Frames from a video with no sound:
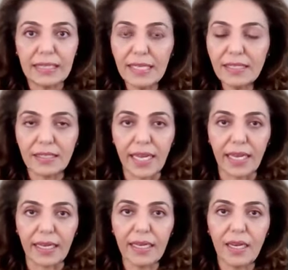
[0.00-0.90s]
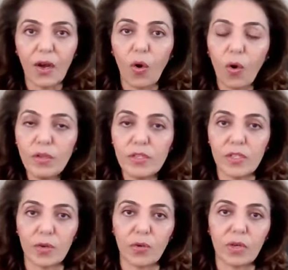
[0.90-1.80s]
this day
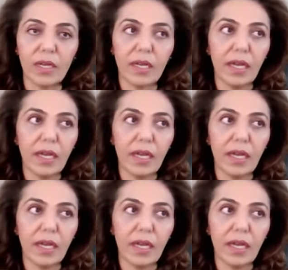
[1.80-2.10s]
also